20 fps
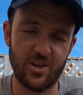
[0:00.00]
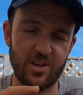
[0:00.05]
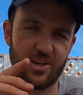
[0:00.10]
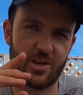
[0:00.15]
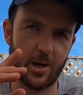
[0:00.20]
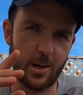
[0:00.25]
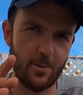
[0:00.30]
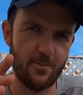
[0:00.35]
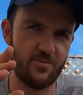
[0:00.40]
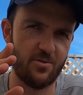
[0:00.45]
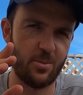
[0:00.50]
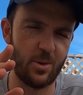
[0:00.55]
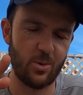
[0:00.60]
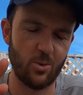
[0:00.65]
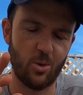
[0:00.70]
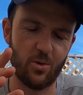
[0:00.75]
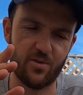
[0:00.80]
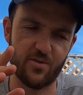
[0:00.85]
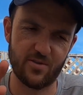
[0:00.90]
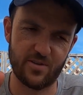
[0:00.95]
like comfortably
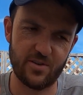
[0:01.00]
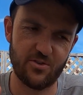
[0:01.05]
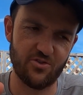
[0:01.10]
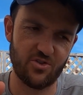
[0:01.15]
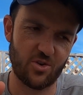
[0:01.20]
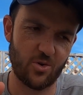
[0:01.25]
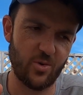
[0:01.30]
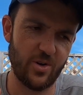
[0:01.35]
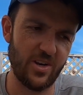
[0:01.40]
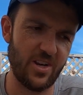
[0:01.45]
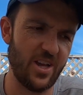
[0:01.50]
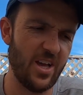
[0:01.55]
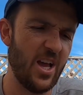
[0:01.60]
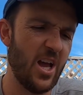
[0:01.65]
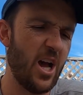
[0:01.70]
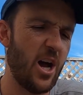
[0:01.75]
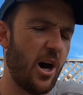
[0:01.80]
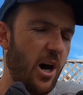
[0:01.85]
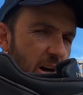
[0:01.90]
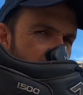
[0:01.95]
north of 100 quid.
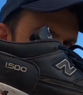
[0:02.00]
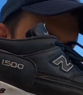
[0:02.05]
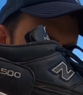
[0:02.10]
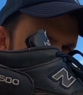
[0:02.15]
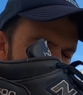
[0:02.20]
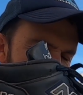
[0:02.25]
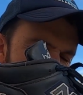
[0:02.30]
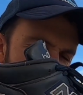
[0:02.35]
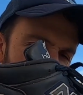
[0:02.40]
I don't